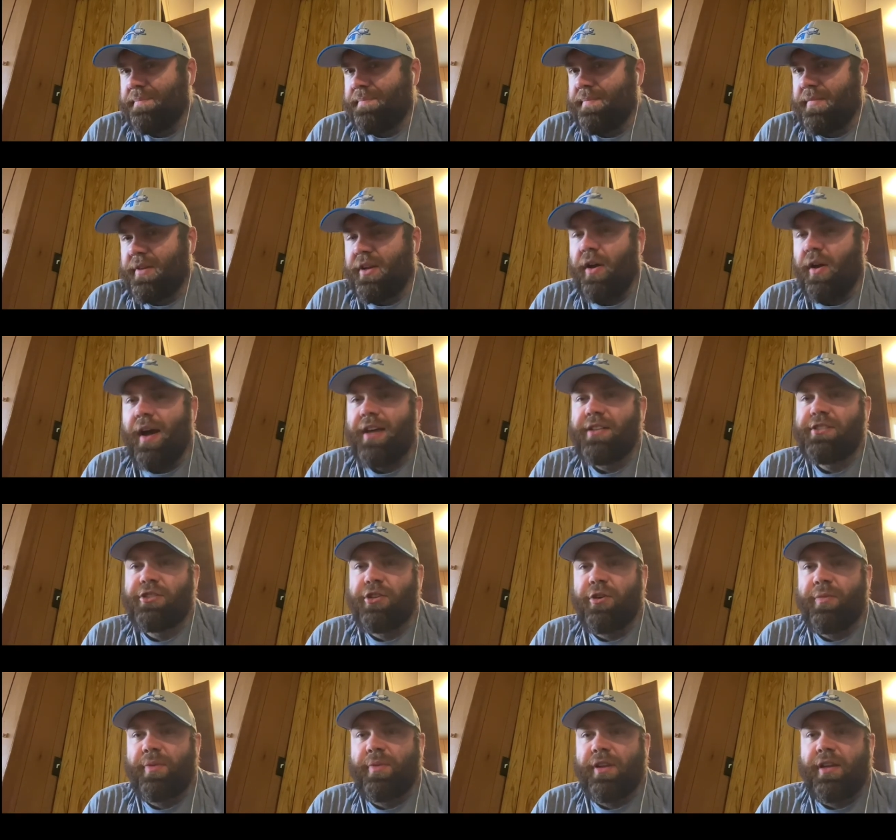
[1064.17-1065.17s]
I
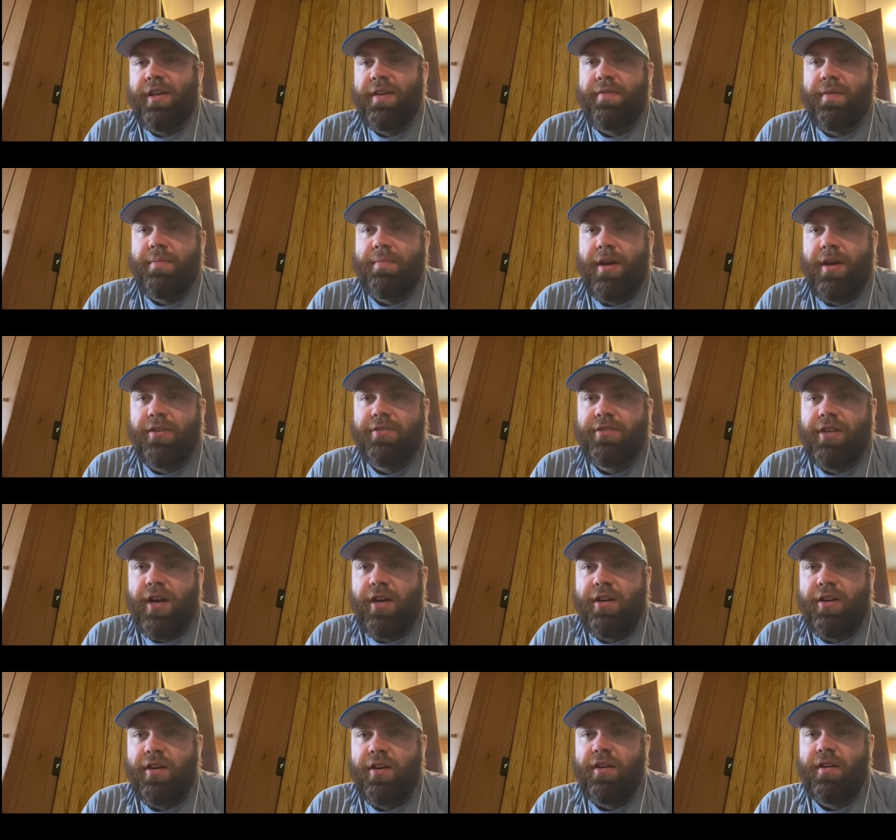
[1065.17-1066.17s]
still believe in Mel
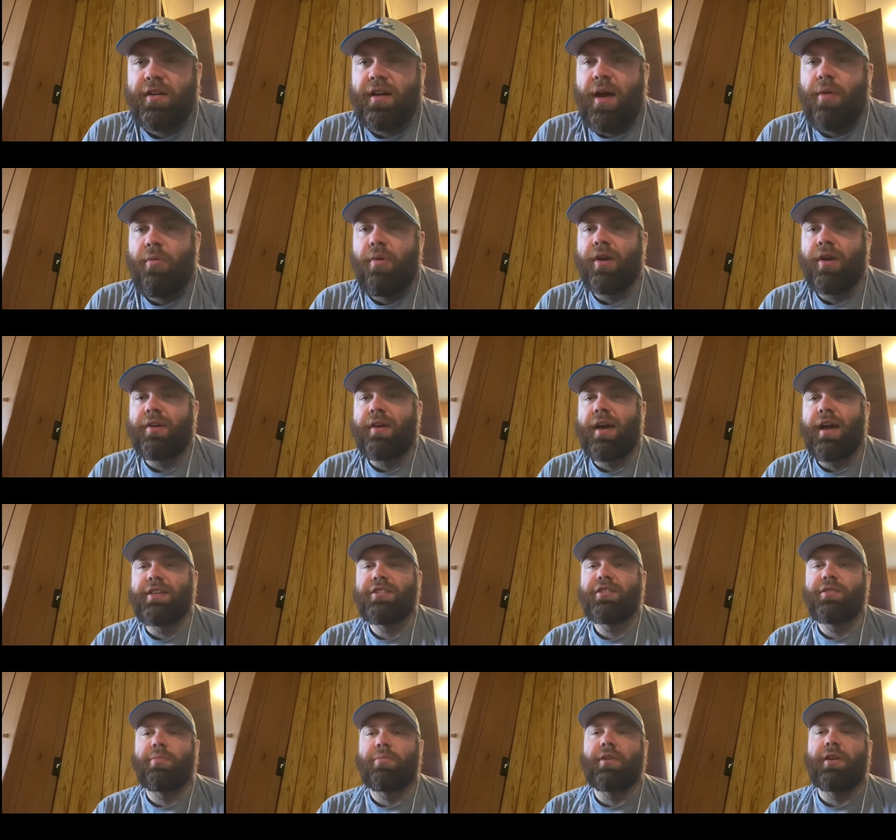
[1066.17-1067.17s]
Tucker. I want you
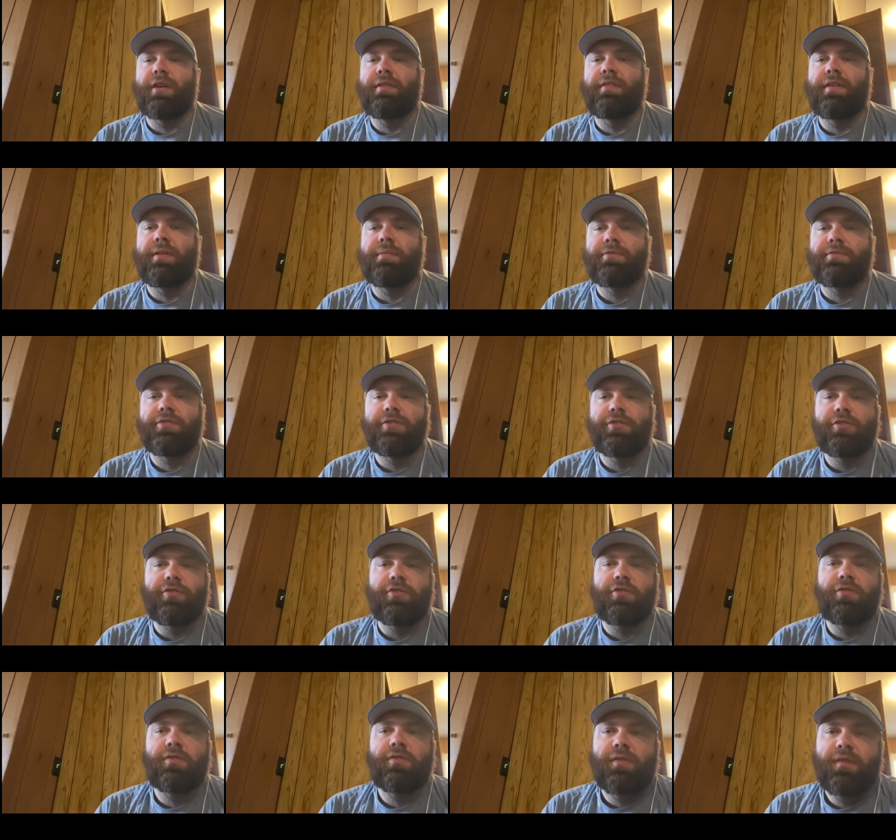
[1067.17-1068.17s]
guys to believe in him
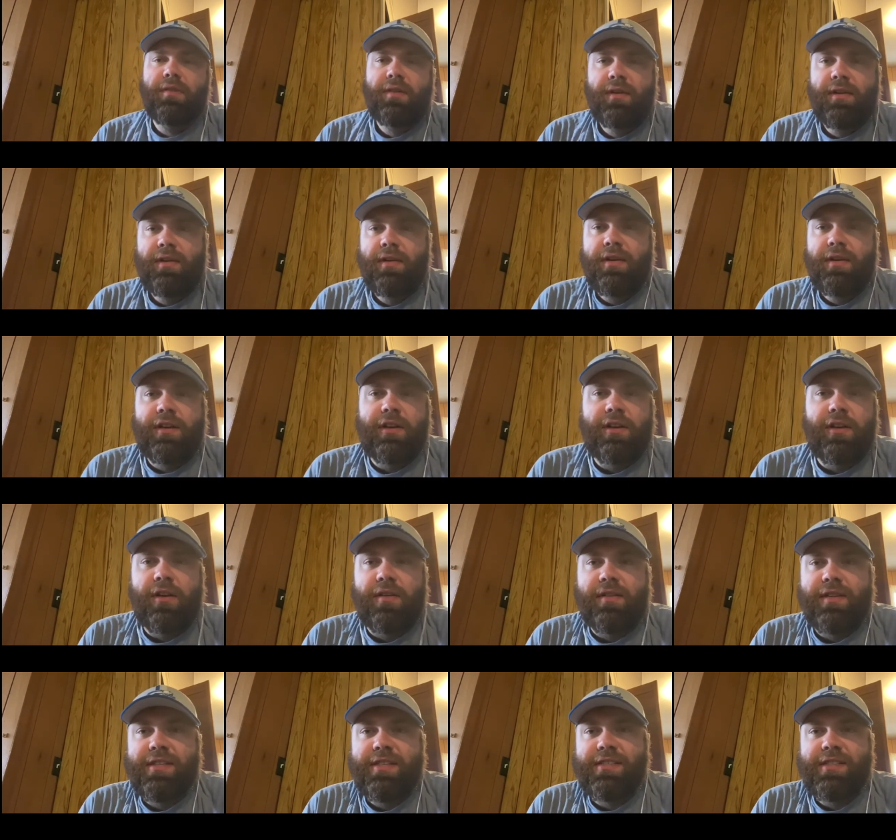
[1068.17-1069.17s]
too.
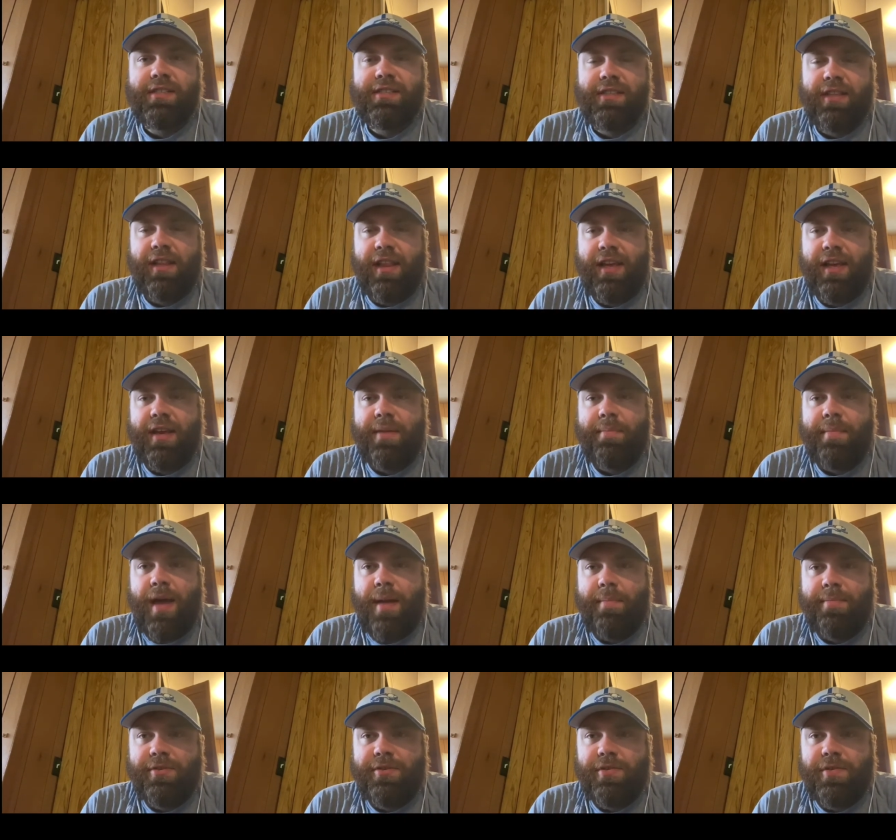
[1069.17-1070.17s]
This isn't like a
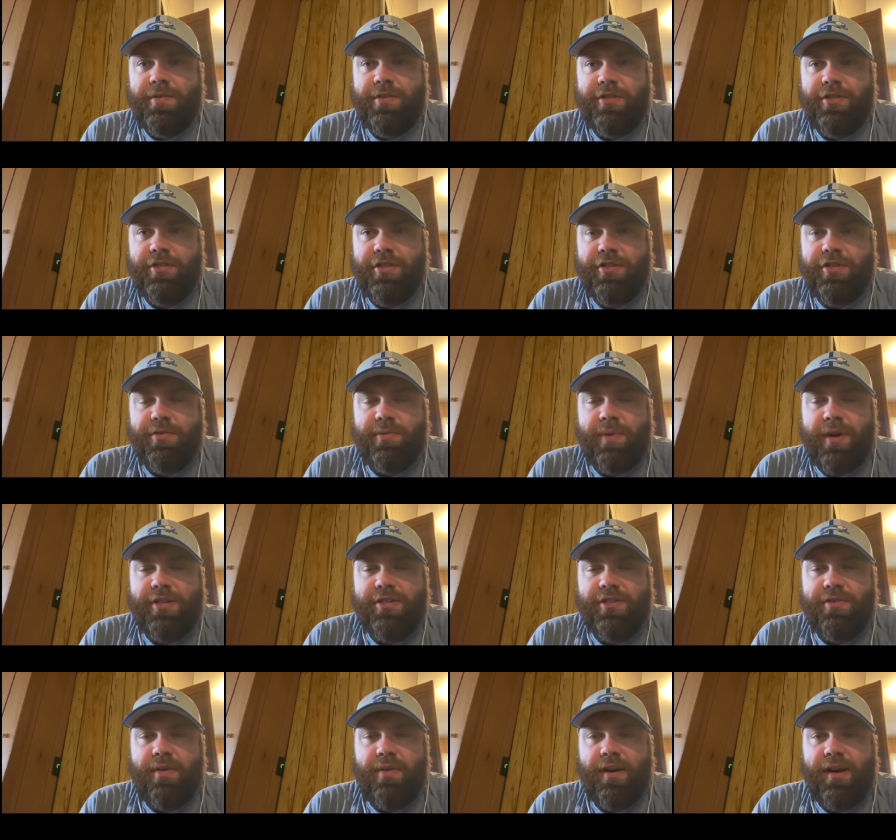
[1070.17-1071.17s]
Matt Patricia
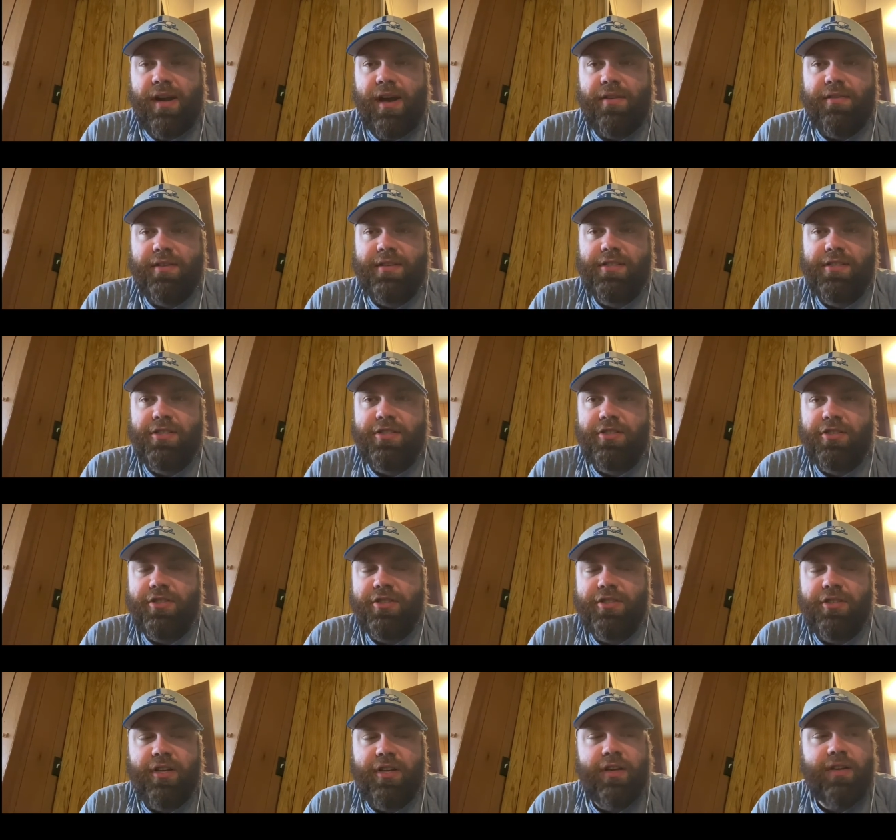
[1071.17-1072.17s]
situation right now. This is
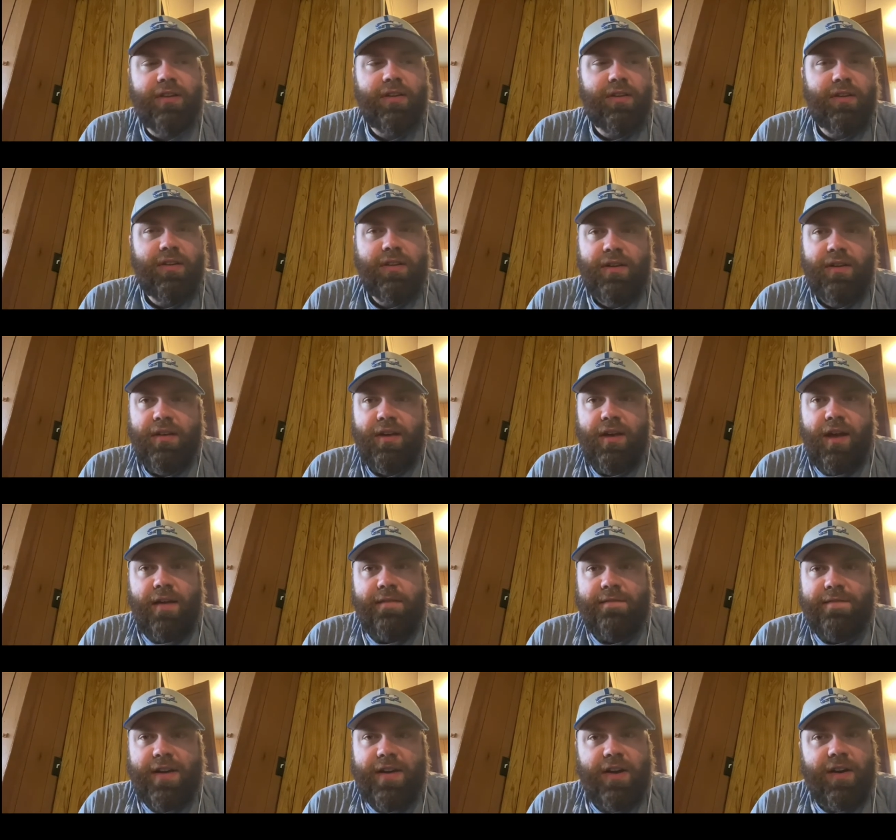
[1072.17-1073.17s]
just a
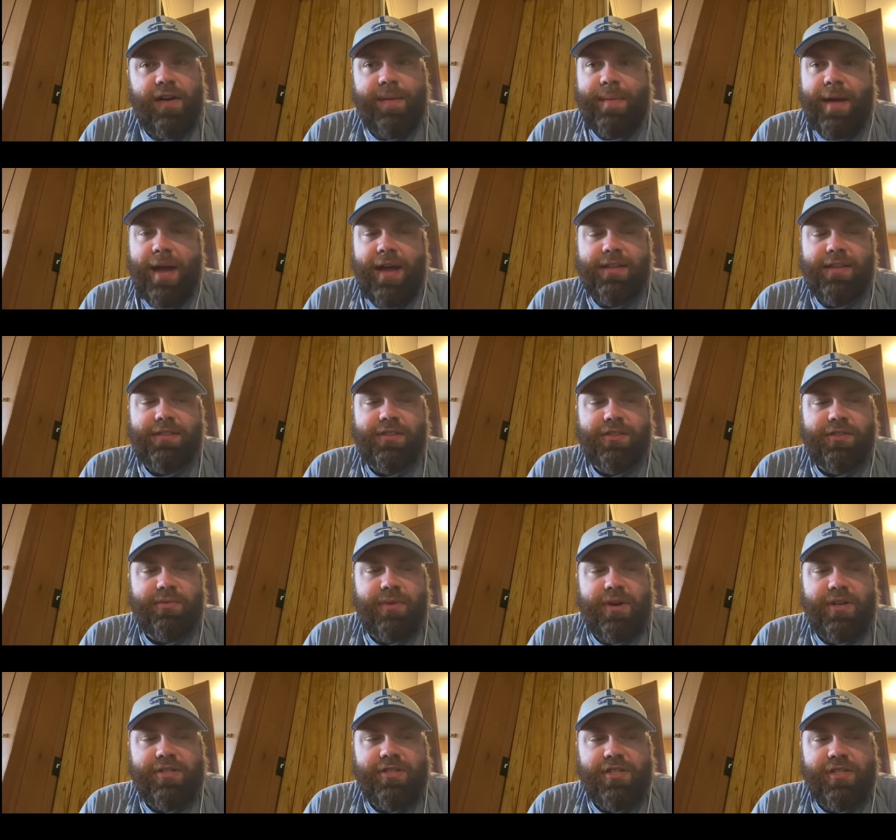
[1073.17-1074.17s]
very bad
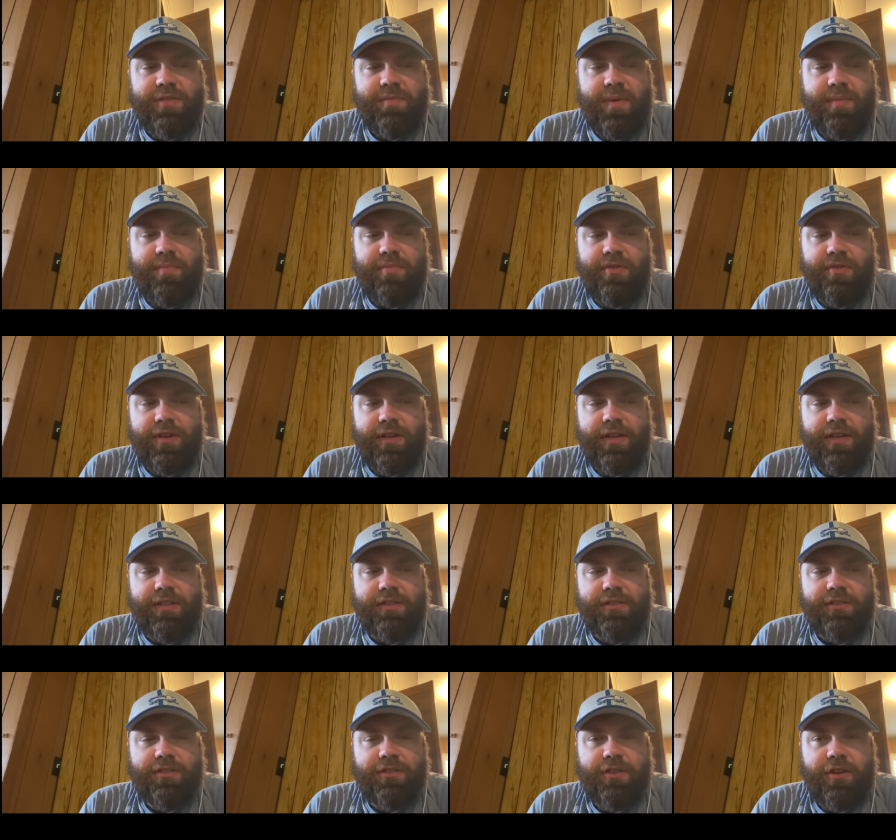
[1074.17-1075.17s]
situation he's been put
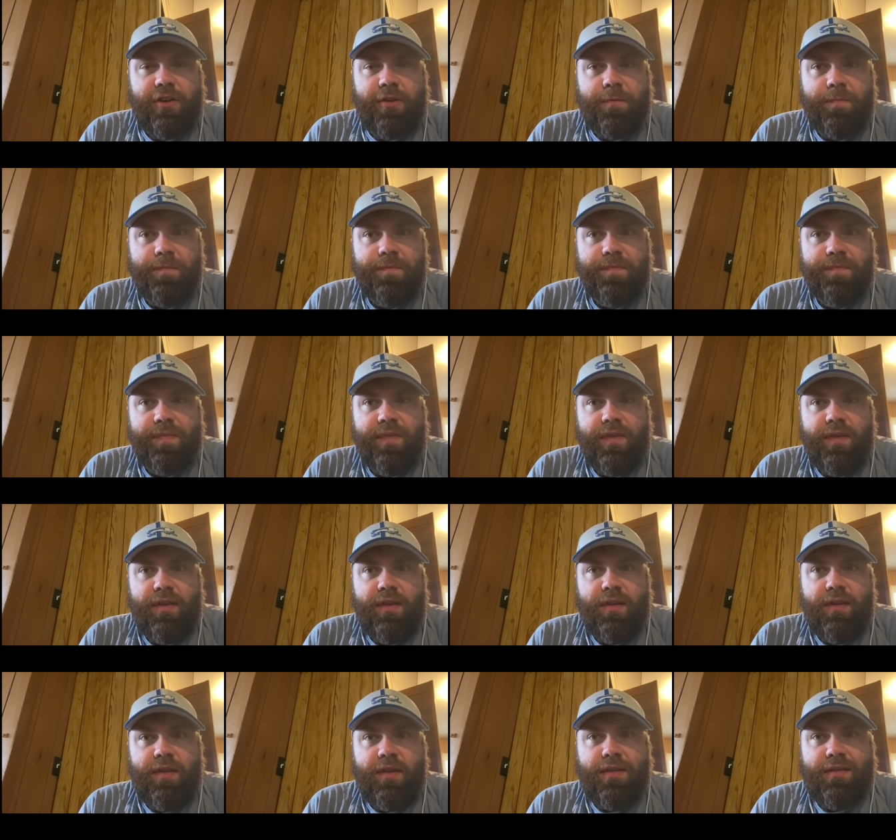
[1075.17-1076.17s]
in. So,
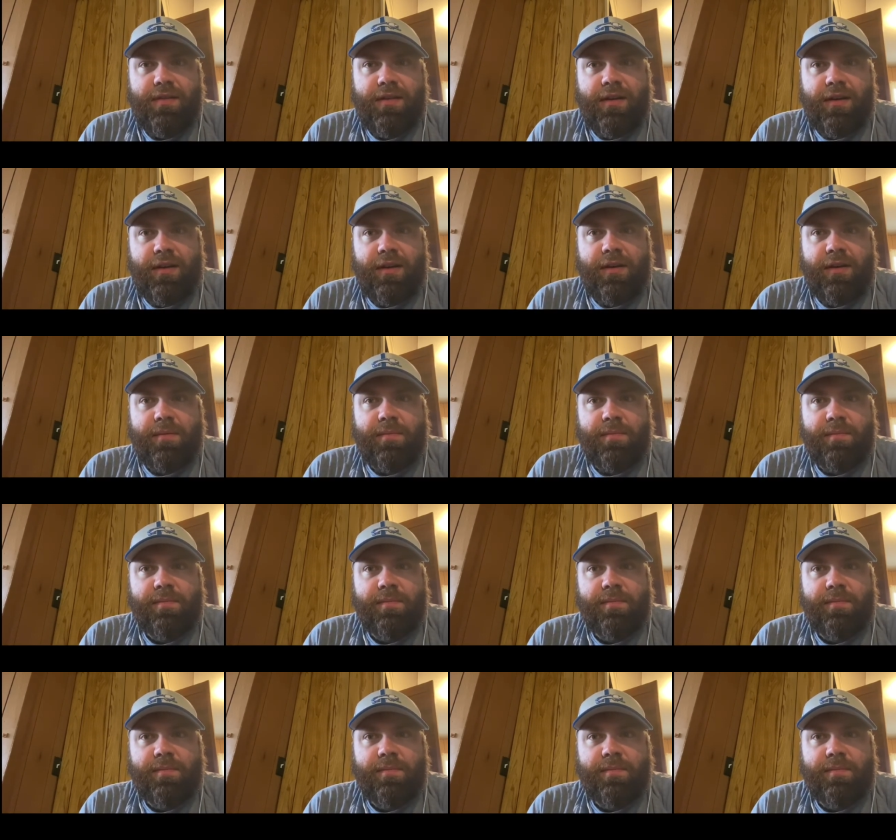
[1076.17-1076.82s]
and